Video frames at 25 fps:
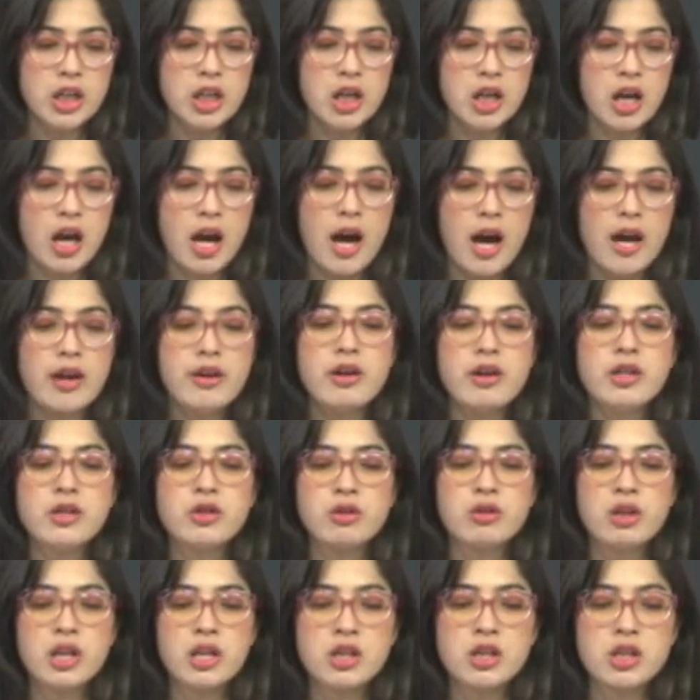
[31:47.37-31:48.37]
higher
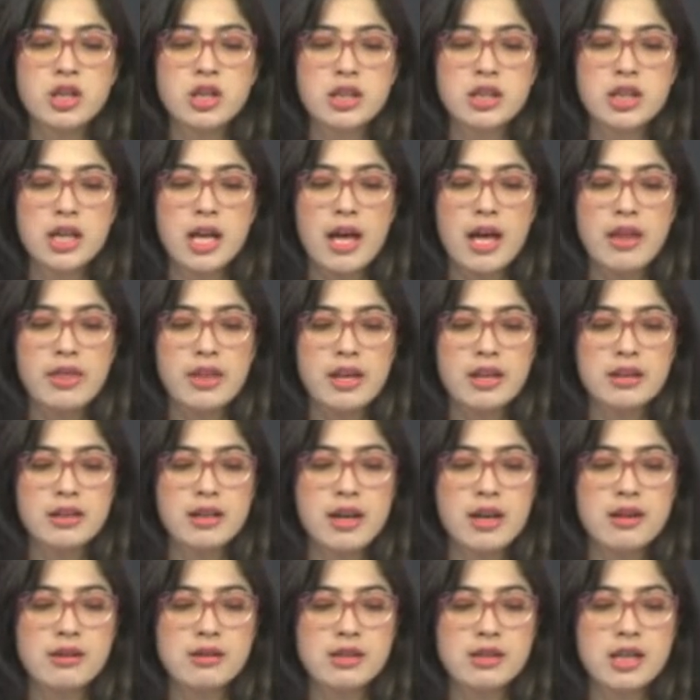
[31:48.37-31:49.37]
education day, and then they are
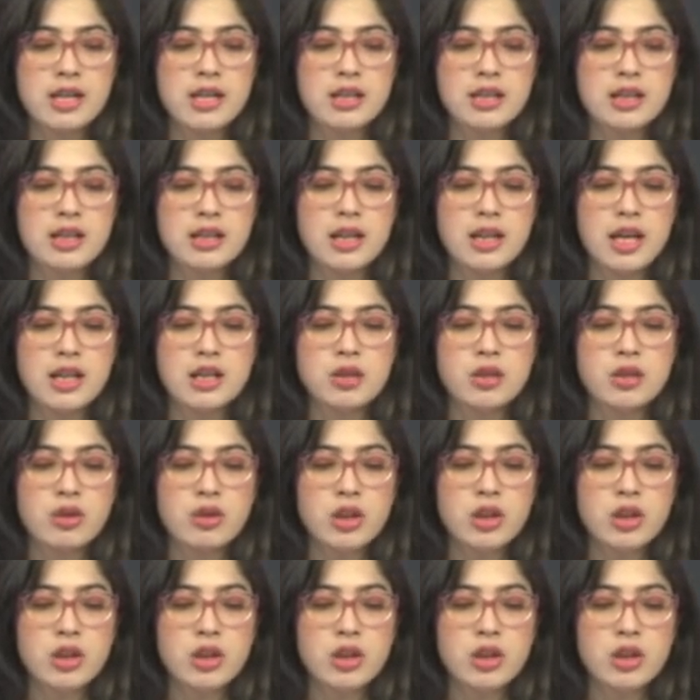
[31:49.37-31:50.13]
stating that it